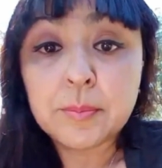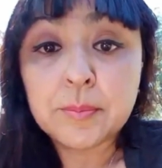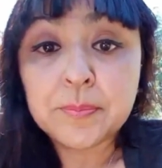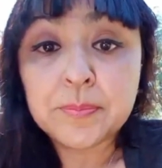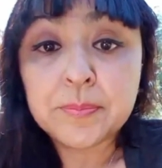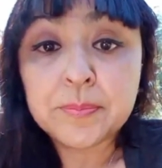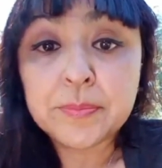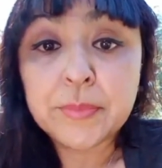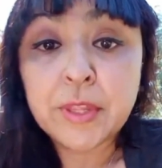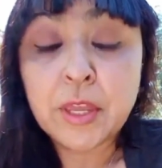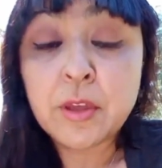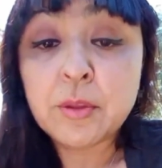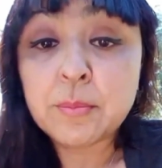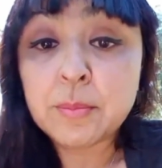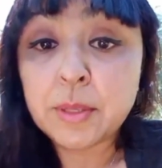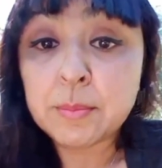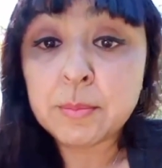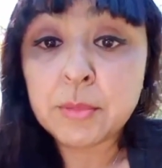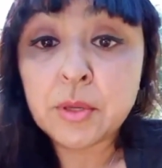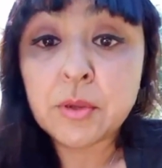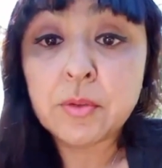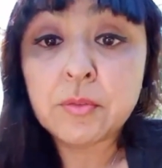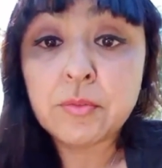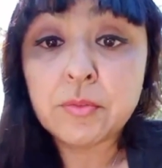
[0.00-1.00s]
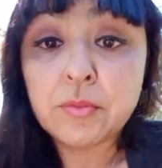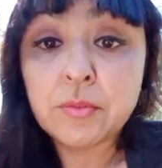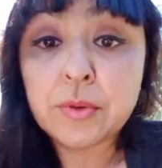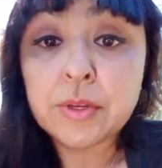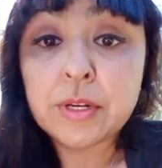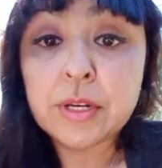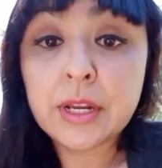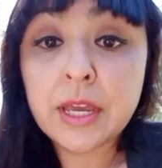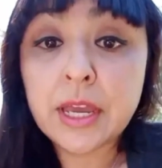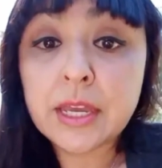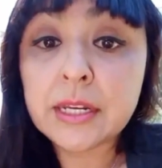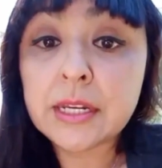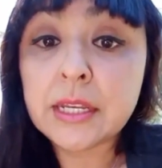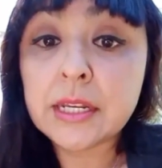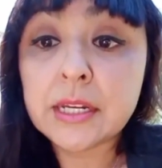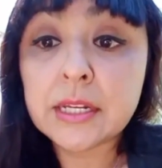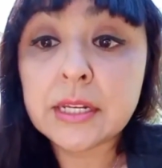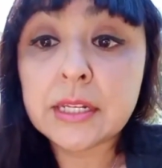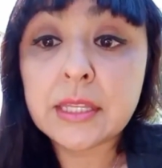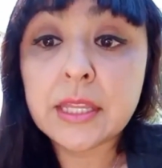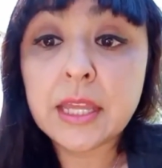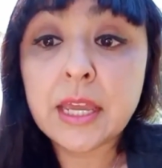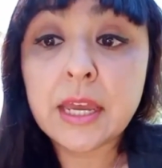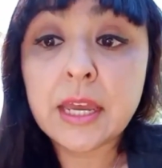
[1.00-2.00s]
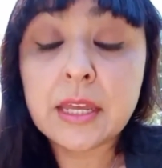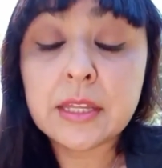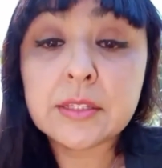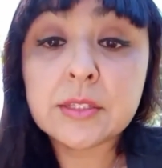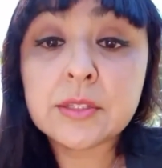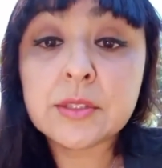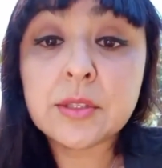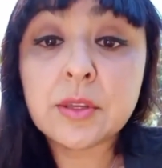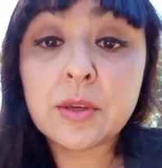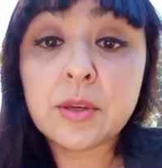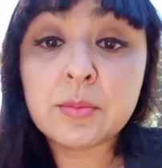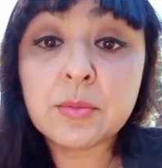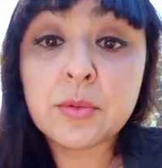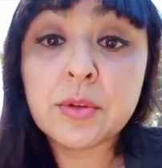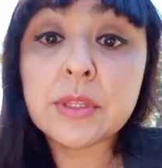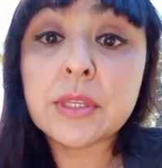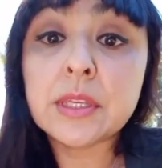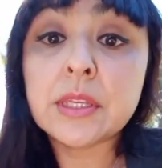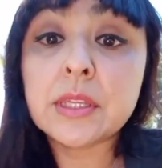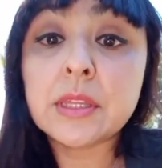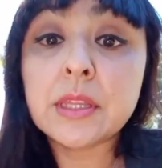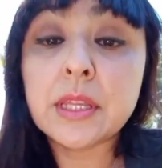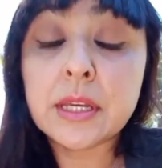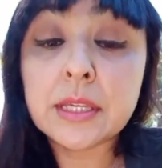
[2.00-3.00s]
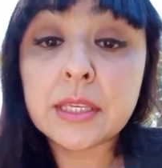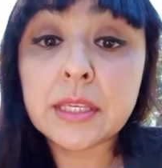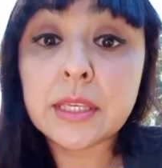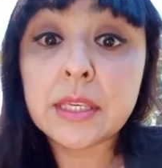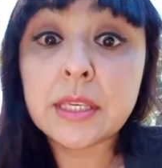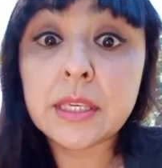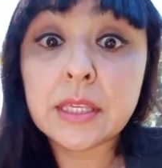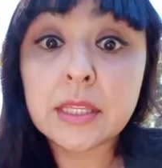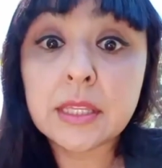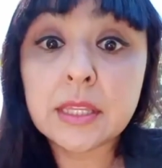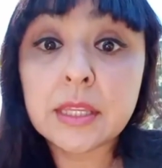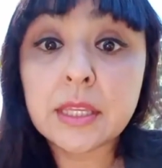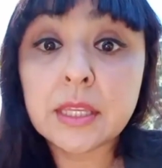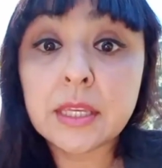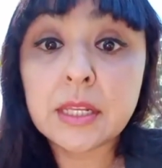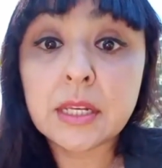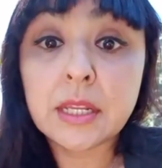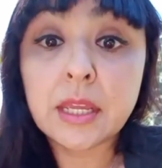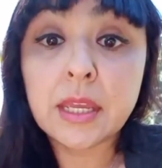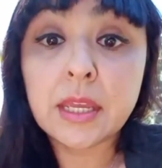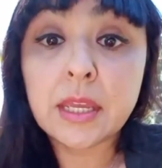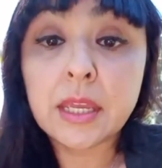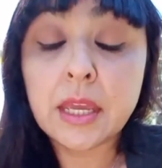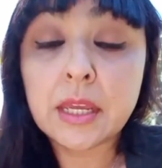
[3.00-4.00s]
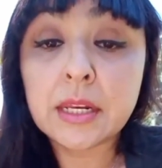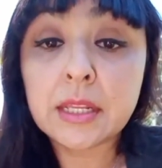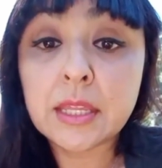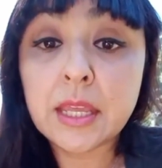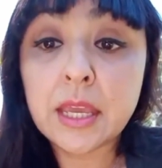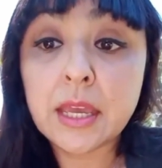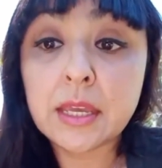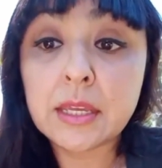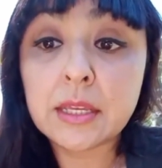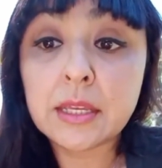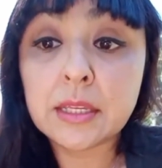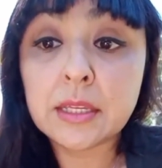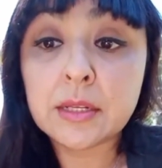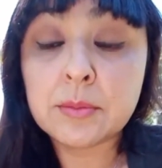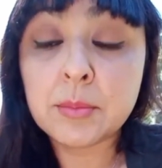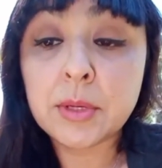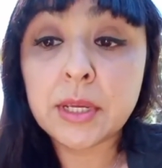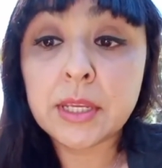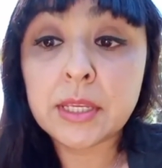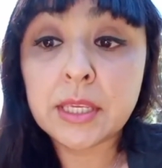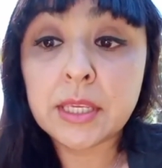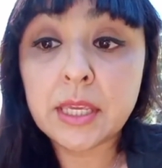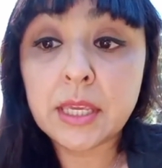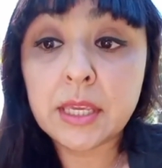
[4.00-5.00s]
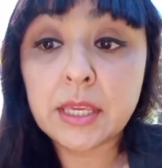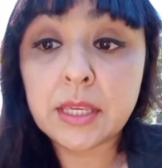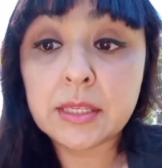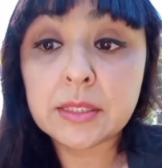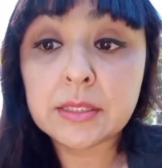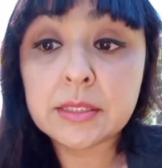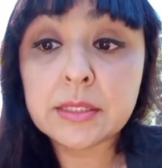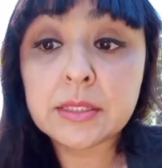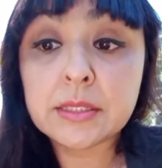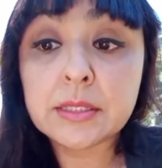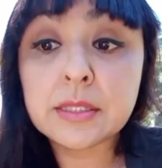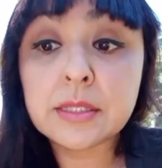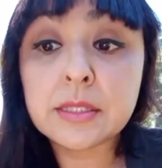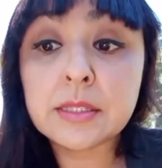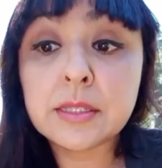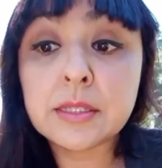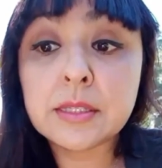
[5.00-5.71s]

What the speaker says: help me move when I needed that. So I'm really lucky that I had that in my case.